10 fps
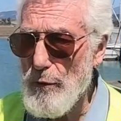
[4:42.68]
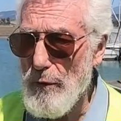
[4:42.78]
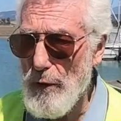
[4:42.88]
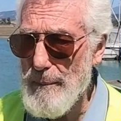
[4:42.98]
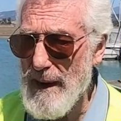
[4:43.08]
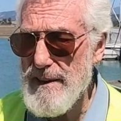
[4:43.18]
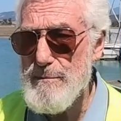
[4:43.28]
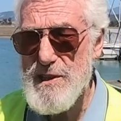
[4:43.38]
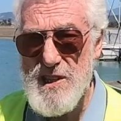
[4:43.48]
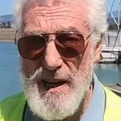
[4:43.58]
we made the
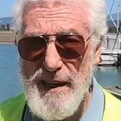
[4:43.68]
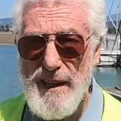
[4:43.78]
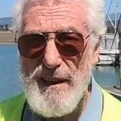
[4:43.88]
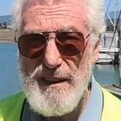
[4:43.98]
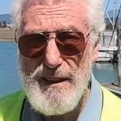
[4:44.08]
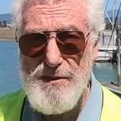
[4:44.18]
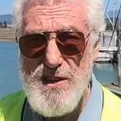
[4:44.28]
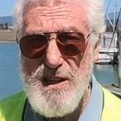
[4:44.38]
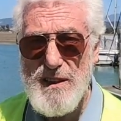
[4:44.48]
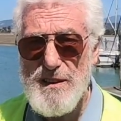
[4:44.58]
mistake of
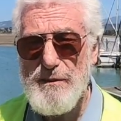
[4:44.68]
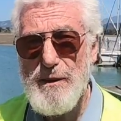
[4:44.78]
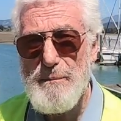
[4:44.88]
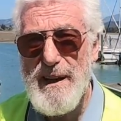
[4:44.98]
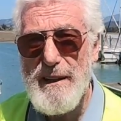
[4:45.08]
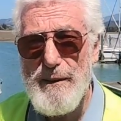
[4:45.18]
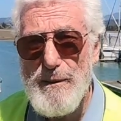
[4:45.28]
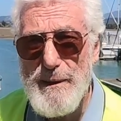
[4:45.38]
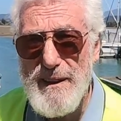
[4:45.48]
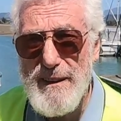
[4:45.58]
starting from
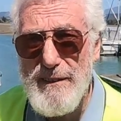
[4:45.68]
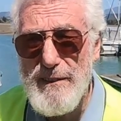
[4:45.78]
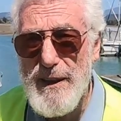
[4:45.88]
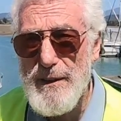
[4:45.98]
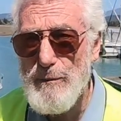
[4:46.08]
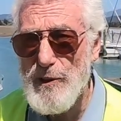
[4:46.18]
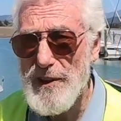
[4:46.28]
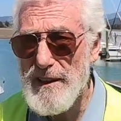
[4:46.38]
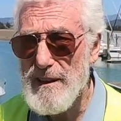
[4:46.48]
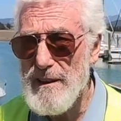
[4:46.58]
Nairobi in the
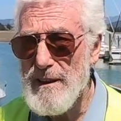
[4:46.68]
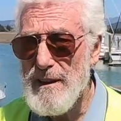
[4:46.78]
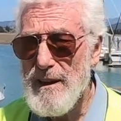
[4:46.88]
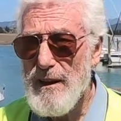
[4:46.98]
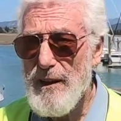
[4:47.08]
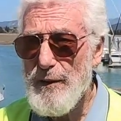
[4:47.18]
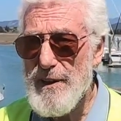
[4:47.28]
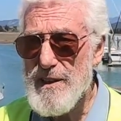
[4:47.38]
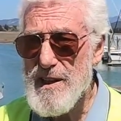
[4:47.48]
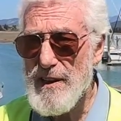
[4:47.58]
morning with the
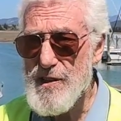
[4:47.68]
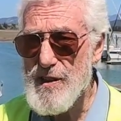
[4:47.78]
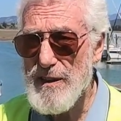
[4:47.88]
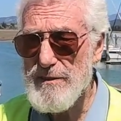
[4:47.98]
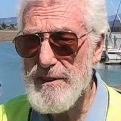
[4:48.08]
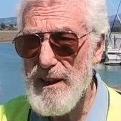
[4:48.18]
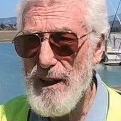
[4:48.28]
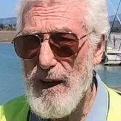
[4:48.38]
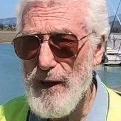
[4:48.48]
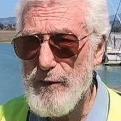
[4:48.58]
intention
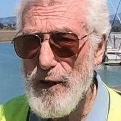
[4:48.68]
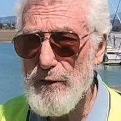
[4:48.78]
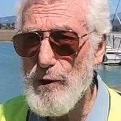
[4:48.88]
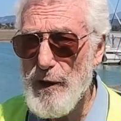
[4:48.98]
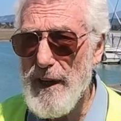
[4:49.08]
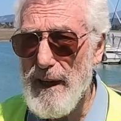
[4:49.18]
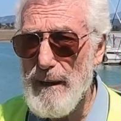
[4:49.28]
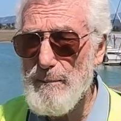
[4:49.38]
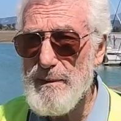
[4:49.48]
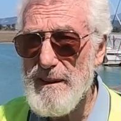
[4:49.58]
of walking
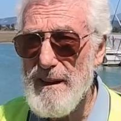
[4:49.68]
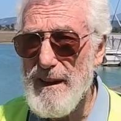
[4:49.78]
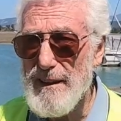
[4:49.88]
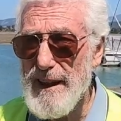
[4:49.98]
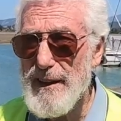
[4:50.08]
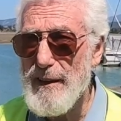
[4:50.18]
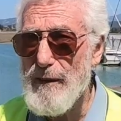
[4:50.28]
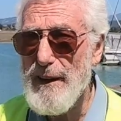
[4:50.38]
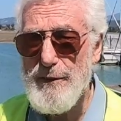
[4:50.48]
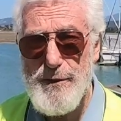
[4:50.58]
up and getting
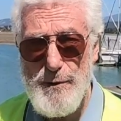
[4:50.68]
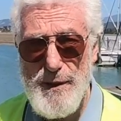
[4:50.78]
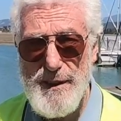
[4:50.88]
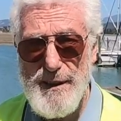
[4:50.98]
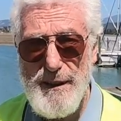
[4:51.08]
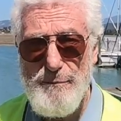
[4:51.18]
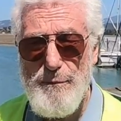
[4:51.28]
right through the